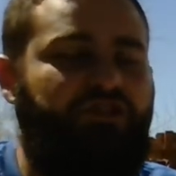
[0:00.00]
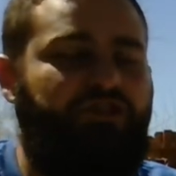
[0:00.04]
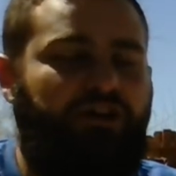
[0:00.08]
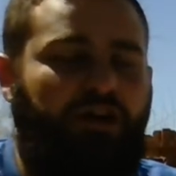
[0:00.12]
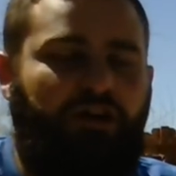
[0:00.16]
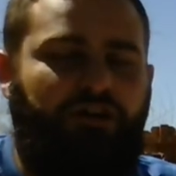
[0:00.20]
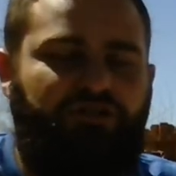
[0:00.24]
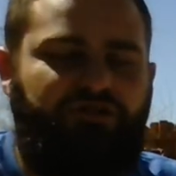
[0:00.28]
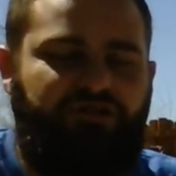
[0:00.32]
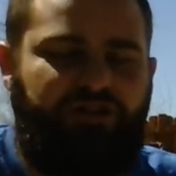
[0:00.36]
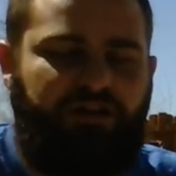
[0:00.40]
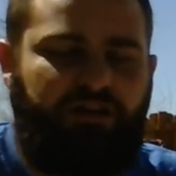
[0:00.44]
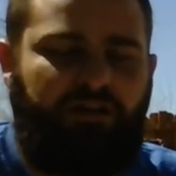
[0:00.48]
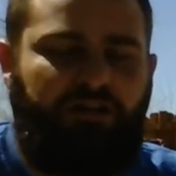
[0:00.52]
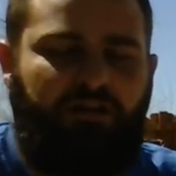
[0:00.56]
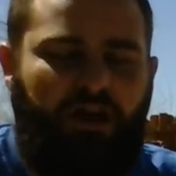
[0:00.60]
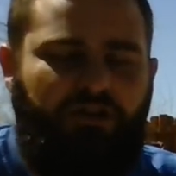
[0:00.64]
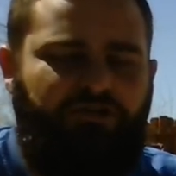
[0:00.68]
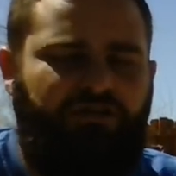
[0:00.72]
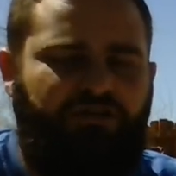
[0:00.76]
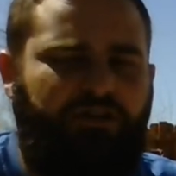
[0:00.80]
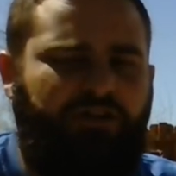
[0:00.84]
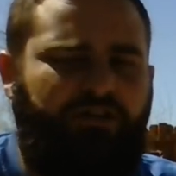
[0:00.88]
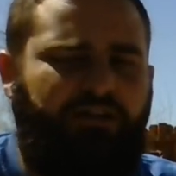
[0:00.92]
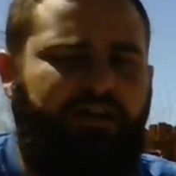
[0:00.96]
are
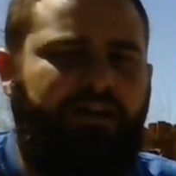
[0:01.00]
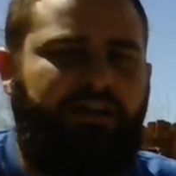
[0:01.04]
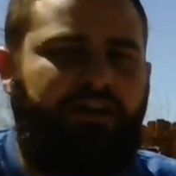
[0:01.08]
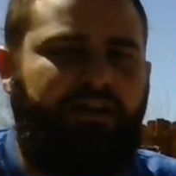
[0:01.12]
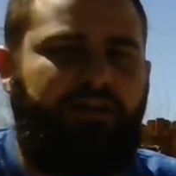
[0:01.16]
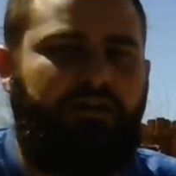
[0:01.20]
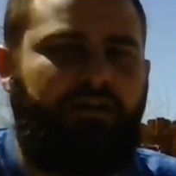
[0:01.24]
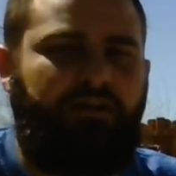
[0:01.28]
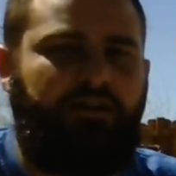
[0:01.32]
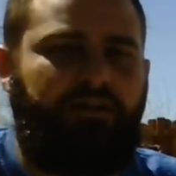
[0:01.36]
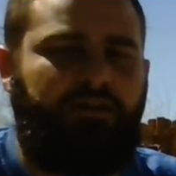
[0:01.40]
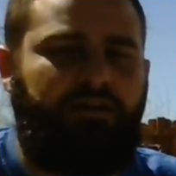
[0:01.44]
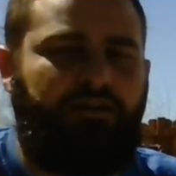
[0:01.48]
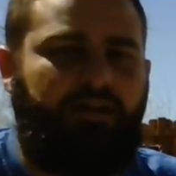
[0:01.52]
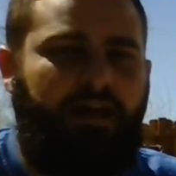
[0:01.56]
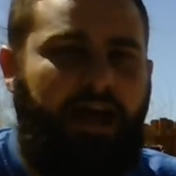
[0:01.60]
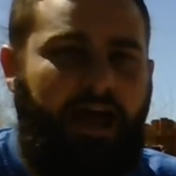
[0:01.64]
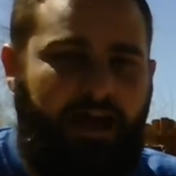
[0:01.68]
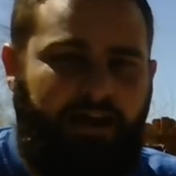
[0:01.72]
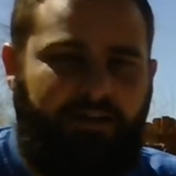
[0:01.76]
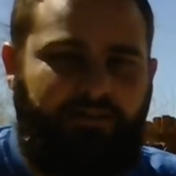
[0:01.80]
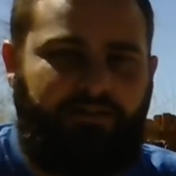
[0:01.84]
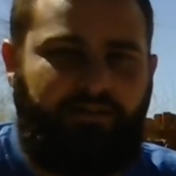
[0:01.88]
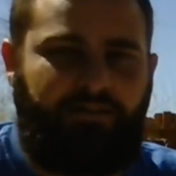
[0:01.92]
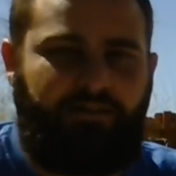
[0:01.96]
geologically
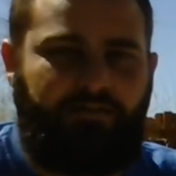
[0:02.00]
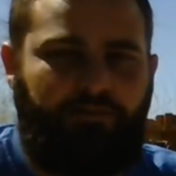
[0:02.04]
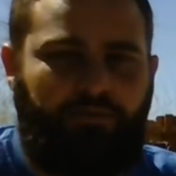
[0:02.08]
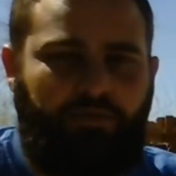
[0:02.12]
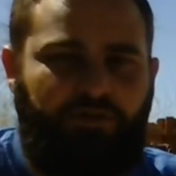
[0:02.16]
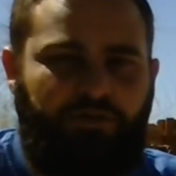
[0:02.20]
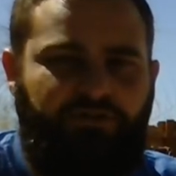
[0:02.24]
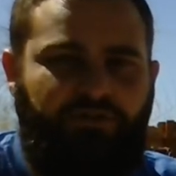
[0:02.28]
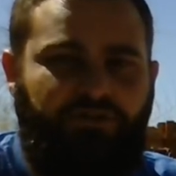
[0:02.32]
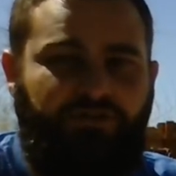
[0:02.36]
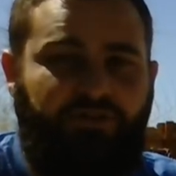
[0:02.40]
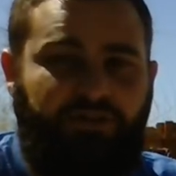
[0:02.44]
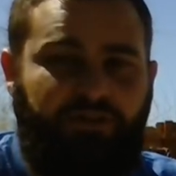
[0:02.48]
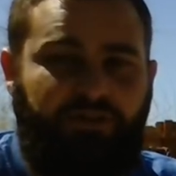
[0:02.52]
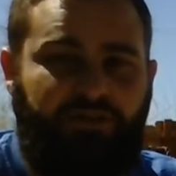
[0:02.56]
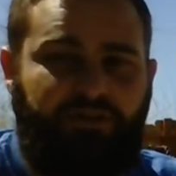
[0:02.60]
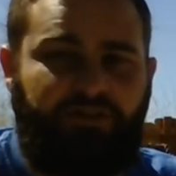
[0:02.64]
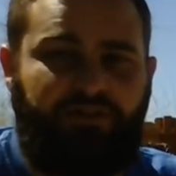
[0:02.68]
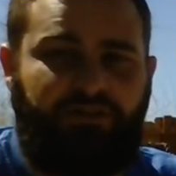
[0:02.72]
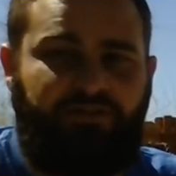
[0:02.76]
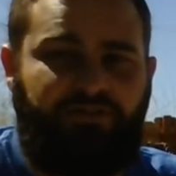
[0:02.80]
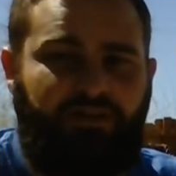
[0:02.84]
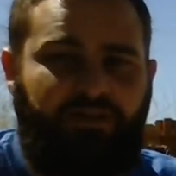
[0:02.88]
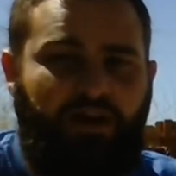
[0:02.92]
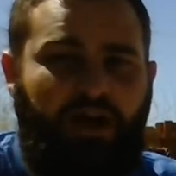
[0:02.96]
active, which is a
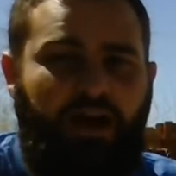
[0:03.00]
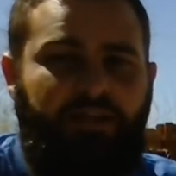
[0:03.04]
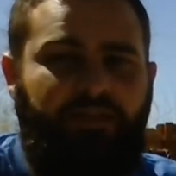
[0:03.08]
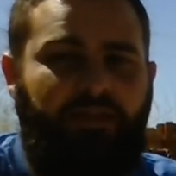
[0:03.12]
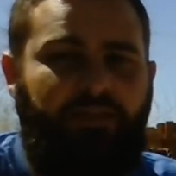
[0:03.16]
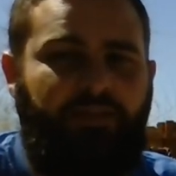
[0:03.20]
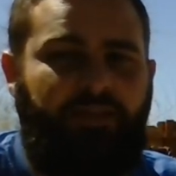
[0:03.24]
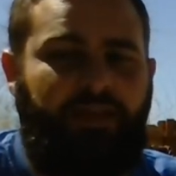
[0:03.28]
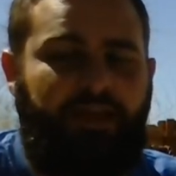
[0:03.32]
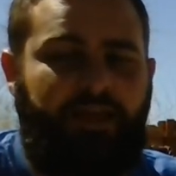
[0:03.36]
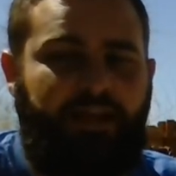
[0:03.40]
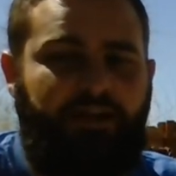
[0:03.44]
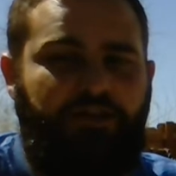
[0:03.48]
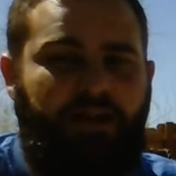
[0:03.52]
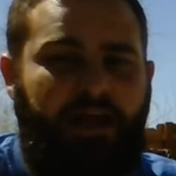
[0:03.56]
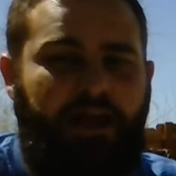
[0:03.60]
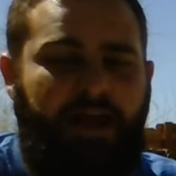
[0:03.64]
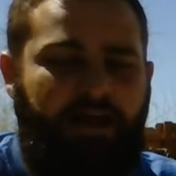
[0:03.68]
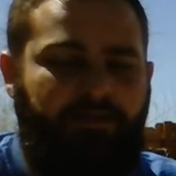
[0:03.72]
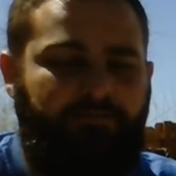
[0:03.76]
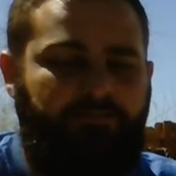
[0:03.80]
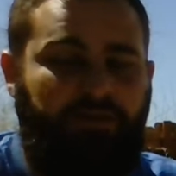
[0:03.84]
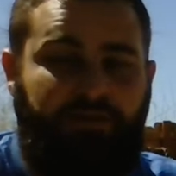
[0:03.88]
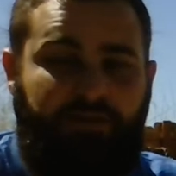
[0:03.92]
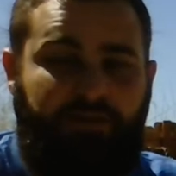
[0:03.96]
good sign that they could
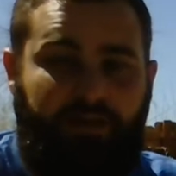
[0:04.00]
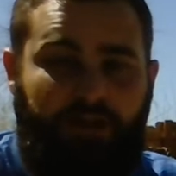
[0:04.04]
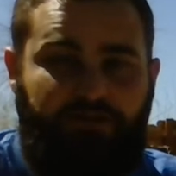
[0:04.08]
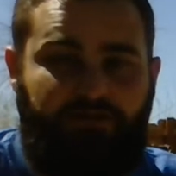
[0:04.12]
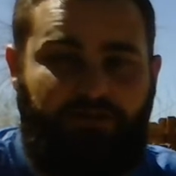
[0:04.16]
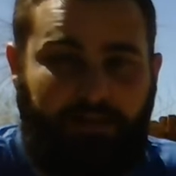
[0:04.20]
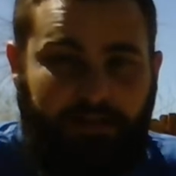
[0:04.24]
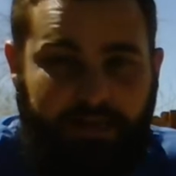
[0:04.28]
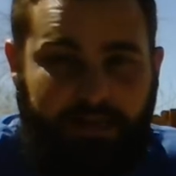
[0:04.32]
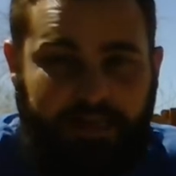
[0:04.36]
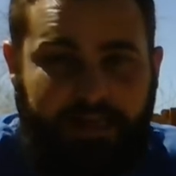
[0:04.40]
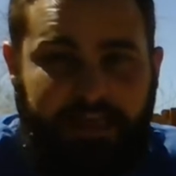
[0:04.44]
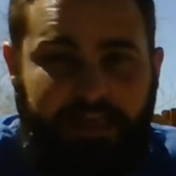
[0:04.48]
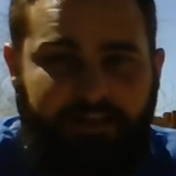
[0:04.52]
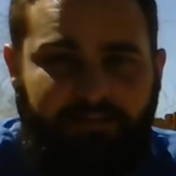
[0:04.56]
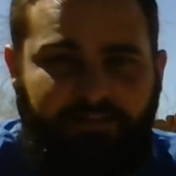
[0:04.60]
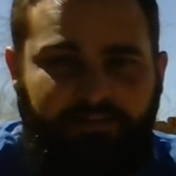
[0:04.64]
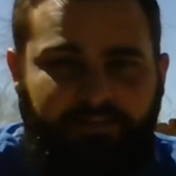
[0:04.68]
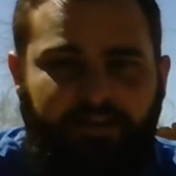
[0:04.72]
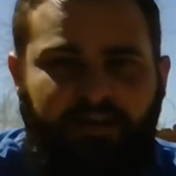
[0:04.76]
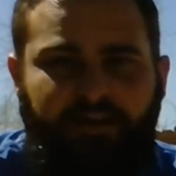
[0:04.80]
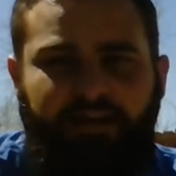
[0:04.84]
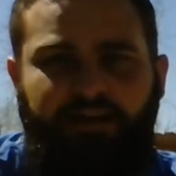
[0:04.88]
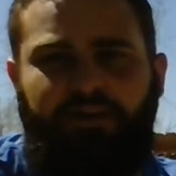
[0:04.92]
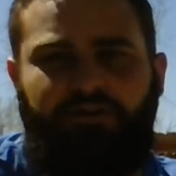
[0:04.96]
have potential heat.
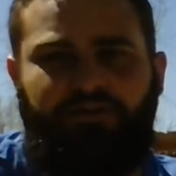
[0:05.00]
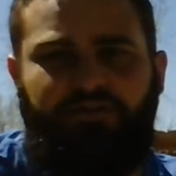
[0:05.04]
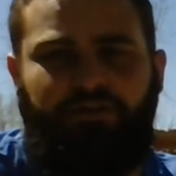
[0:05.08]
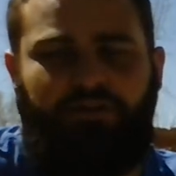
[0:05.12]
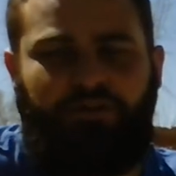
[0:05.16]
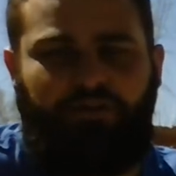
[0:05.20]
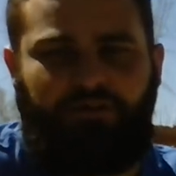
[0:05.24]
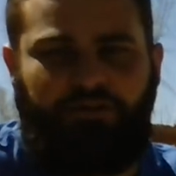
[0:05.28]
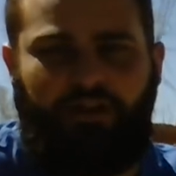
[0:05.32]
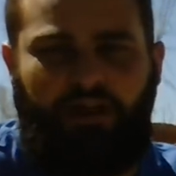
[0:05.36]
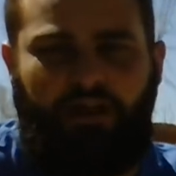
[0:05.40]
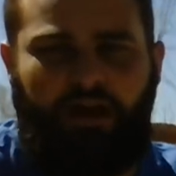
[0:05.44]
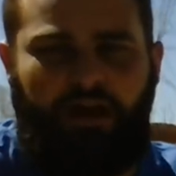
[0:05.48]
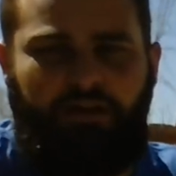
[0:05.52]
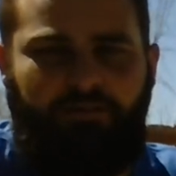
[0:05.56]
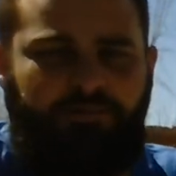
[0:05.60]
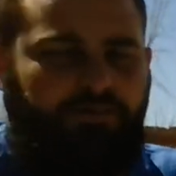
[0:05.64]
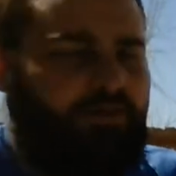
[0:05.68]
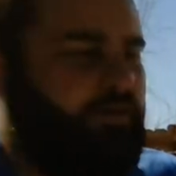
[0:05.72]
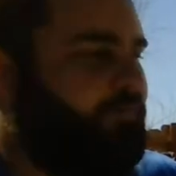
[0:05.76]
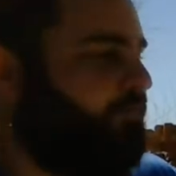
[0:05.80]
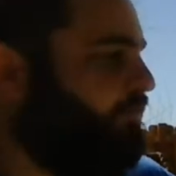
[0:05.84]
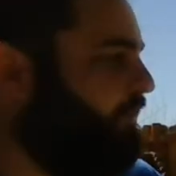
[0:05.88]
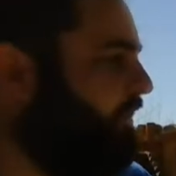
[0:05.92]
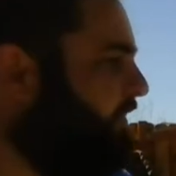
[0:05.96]
So there's a lot of
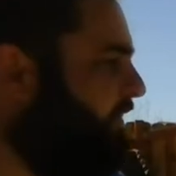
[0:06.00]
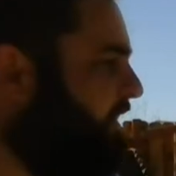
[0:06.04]
different